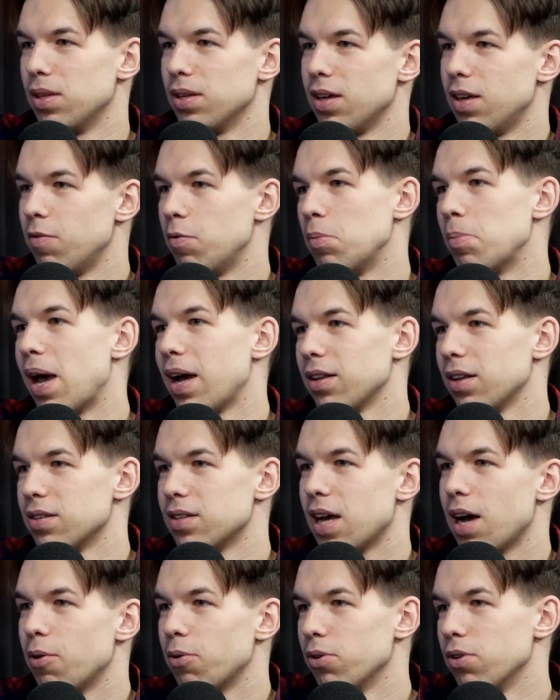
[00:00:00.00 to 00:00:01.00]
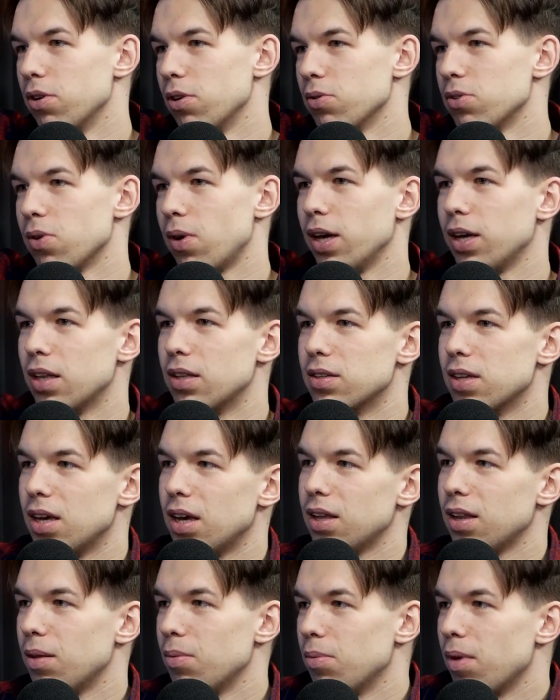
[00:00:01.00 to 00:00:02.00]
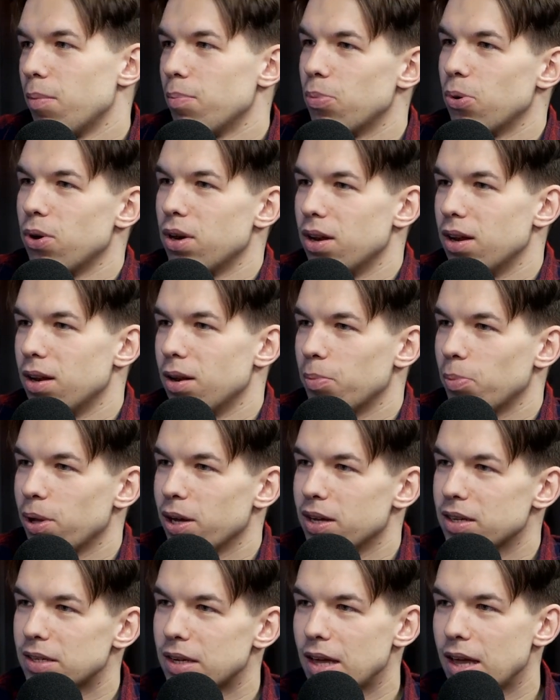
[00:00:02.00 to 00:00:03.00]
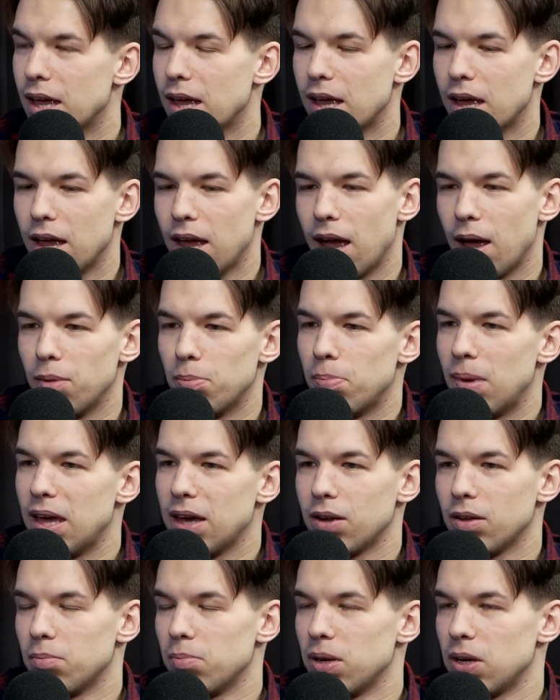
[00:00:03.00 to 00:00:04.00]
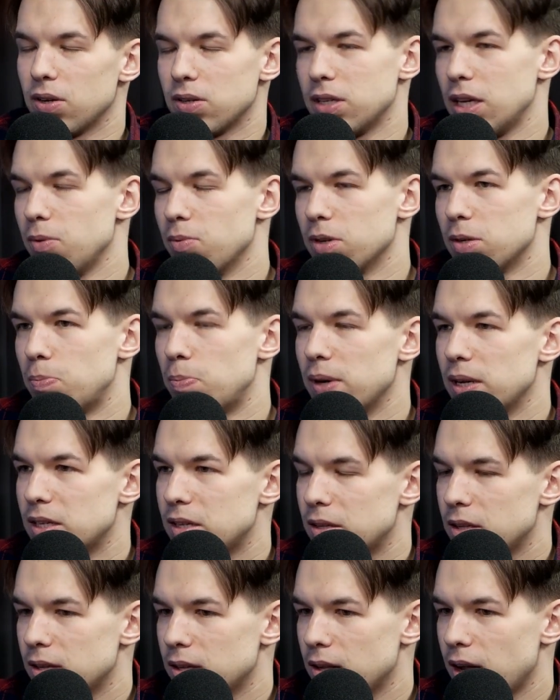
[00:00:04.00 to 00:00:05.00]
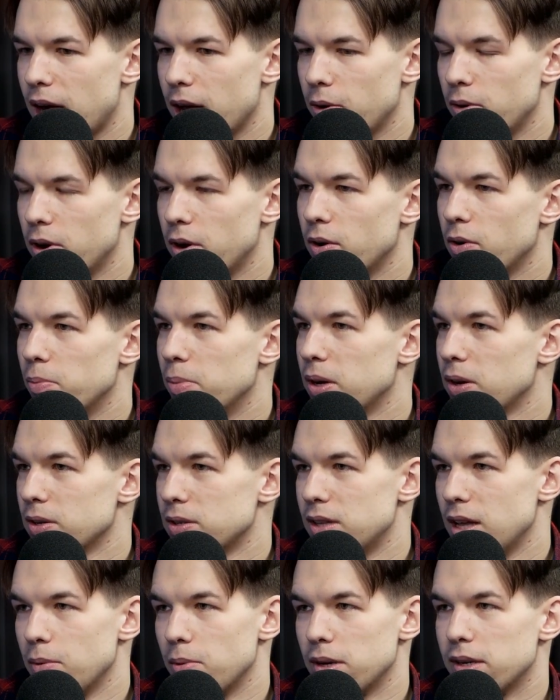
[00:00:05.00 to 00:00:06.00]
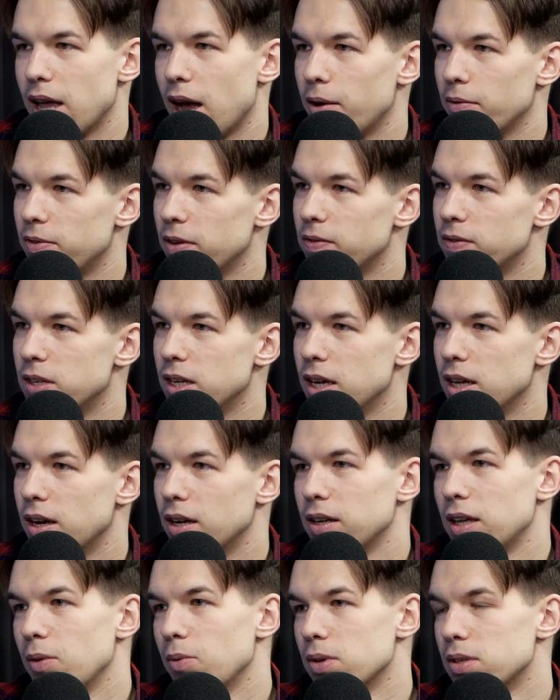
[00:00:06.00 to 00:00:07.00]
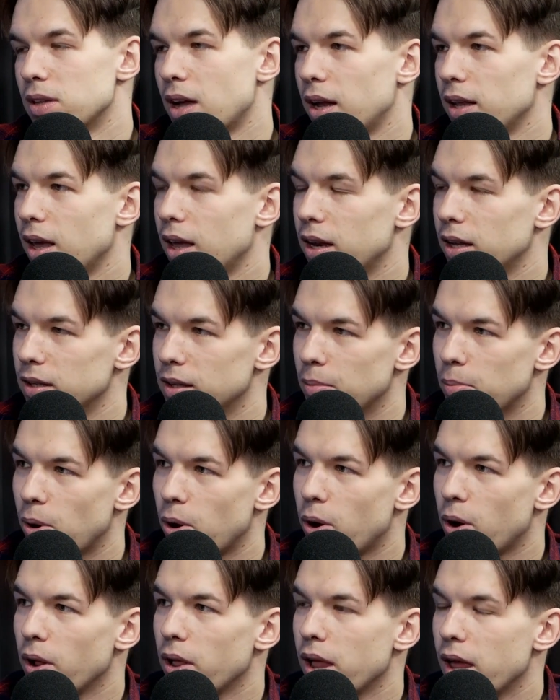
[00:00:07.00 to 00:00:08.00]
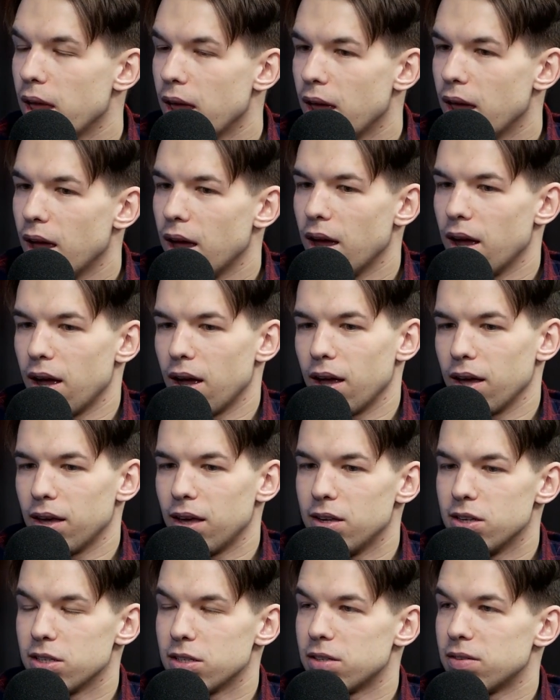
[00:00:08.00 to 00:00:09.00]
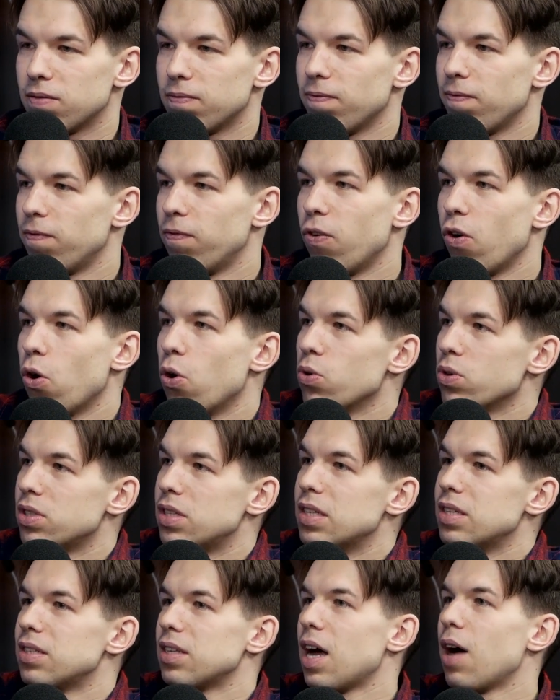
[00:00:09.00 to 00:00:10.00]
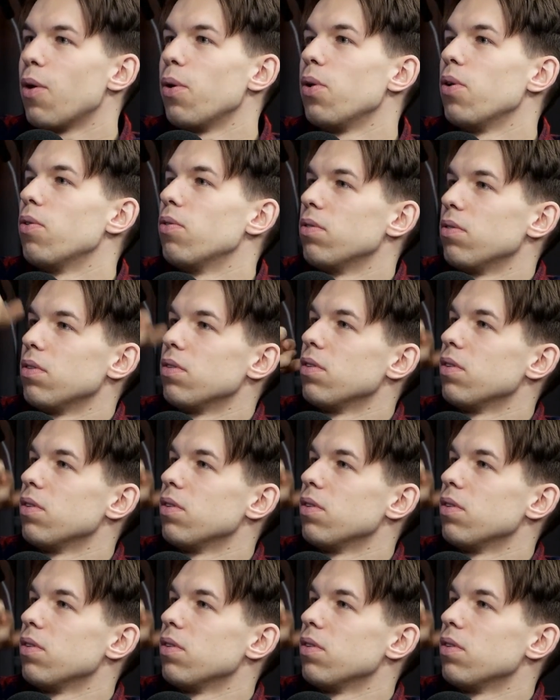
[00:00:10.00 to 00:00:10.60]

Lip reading: give me back the towel, you know, so I can take it and put it in a place. And Bacon, because he was pissed, I don't know, because they were down 15 and he was not getting the ball, he just throws this towel